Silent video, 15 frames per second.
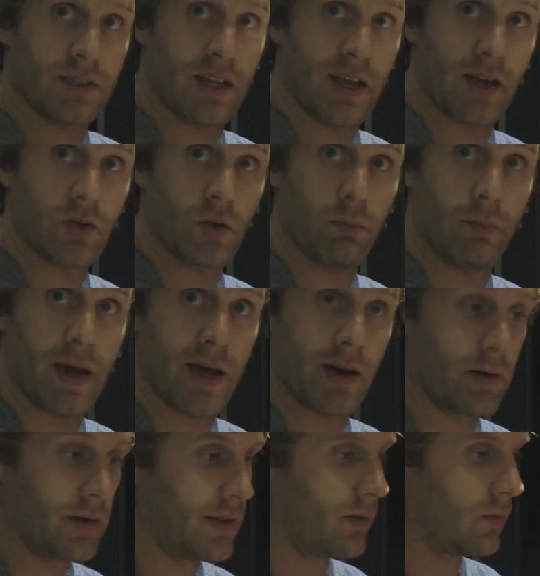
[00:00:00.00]
the actual
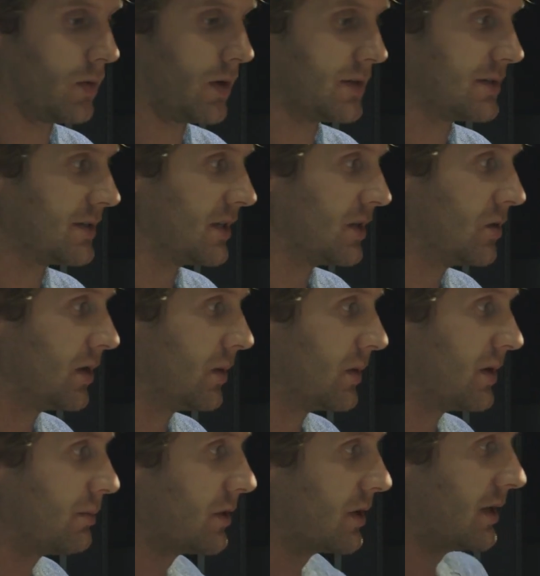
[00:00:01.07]
battery that runs the unit. When
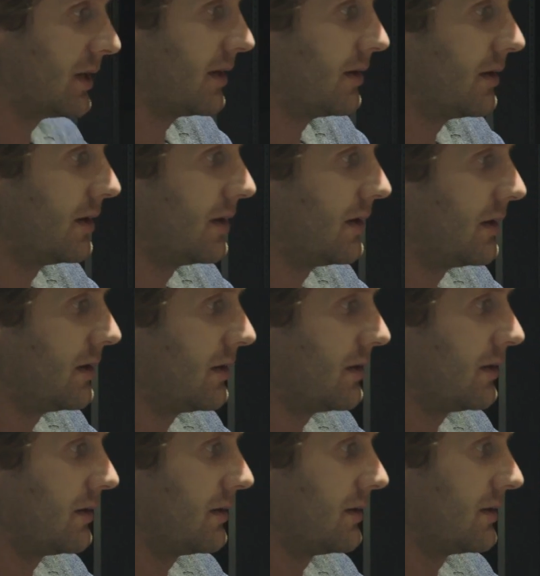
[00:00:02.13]
you put it in,
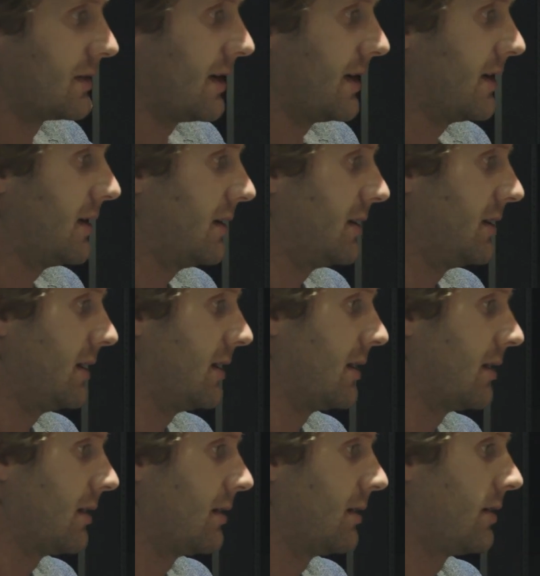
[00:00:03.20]
you slide it in
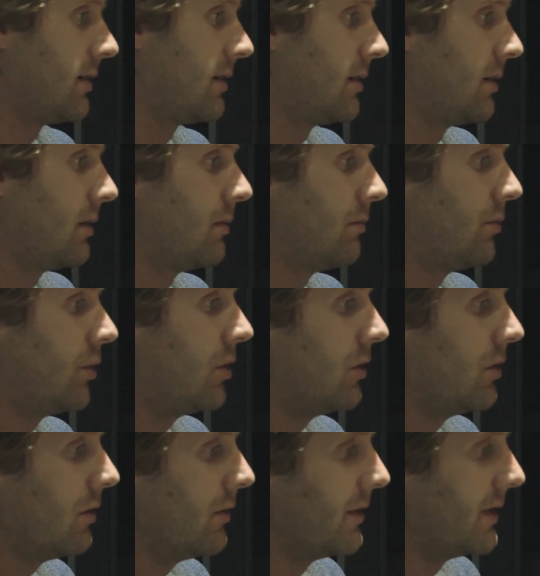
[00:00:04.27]
here,
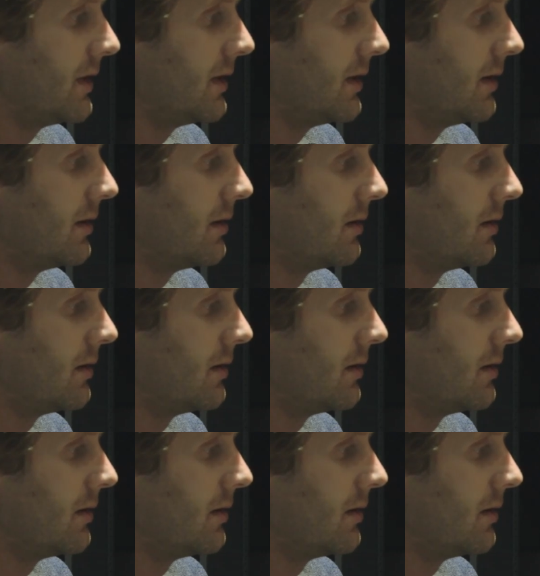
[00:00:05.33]
pull the